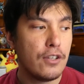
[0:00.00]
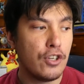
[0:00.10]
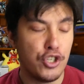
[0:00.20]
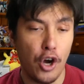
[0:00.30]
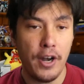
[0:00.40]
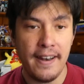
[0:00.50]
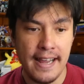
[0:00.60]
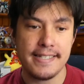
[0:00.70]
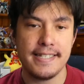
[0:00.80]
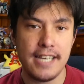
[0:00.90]
you don't
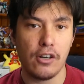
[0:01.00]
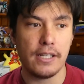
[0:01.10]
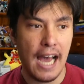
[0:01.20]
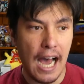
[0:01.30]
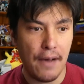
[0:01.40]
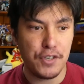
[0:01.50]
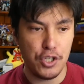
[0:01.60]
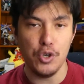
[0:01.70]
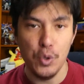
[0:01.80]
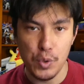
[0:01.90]
necessarily have to
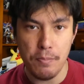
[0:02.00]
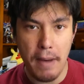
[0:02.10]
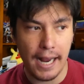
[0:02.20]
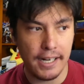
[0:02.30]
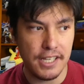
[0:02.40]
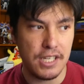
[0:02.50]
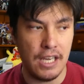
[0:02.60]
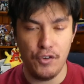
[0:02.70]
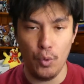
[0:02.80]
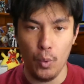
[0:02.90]
use magnets
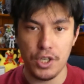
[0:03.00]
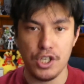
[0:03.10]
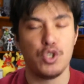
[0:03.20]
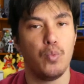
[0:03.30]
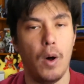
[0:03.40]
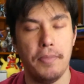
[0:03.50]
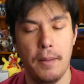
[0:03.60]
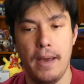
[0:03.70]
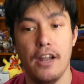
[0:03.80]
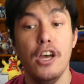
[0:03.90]
if you want to swap
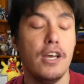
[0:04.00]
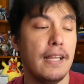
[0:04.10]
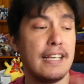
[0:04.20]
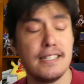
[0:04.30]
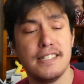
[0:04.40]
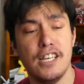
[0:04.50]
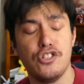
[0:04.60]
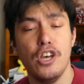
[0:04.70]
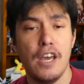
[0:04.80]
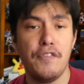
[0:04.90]
them out. As it
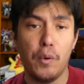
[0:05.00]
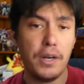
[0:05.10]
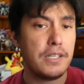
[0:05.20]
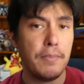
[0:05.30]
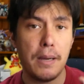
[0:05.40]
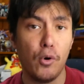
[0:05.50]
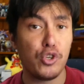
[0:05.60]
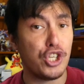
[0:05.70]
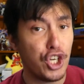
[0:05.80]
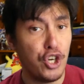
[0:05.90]
says, if you want it to be a more
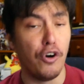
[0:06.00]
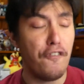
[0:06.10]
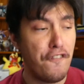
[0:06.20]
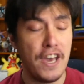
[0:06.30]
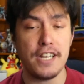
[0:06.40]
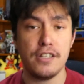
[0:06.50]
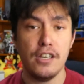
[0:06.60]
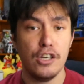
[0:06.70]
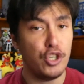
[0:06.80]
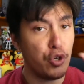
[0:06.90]
secure fit,
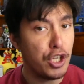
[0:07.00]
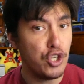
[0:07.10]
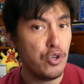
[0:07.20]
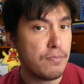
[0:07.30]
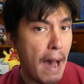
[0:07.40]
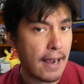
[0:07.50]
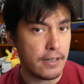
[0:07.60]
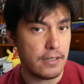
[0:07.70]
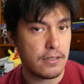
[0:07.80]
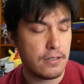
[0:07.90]
you can use
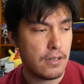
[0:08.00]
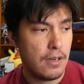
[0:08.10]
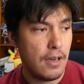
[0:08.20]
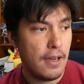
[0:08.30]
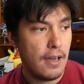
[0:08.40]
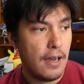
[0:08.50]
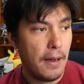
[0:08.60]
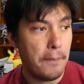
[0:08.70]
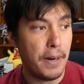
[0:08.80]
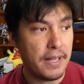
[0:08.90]
magnets.
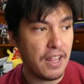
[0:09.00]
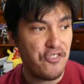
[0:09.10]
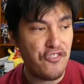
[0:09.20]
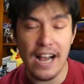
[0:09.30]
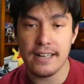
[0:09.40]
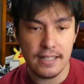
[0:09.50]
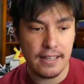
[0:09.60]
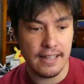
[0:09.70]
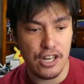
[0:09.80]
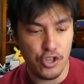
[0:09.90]
But the fact
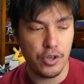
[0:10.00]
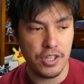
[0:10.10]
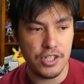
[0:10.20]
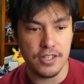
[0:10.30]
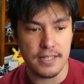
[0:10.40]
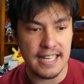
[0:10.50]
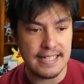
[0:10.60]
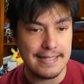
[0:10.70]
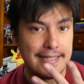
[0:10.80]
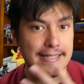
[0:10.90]
that you can just
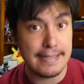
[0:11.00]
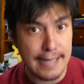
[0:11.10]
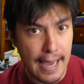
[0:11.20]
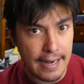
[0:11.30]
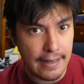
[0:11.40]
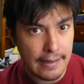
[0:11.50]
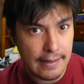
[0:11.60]
instead